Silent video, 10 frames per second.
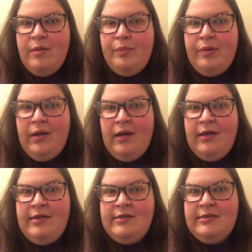
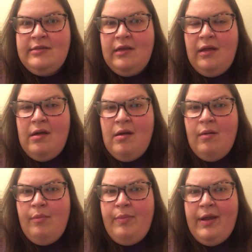because
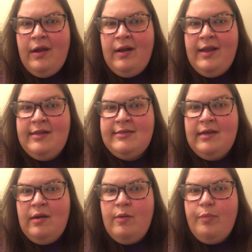Barrett ends
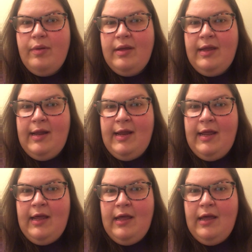up
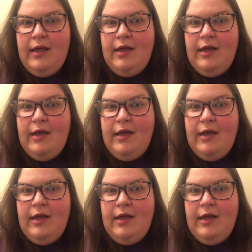getting